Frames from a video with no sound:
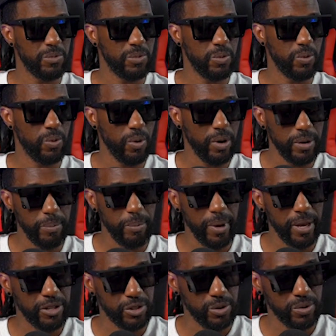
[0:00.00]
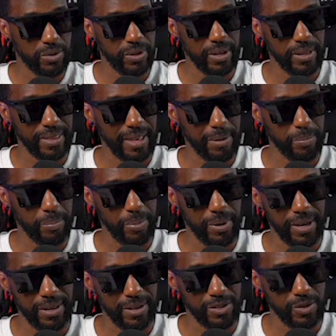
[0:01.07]
What makes you think that
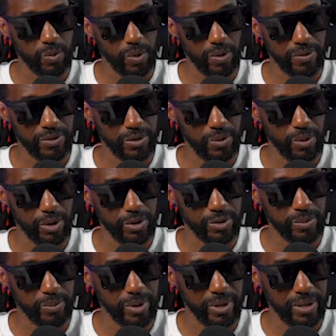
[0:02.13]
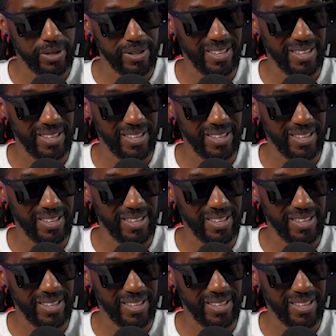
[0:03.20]
Pete is worth $200 million,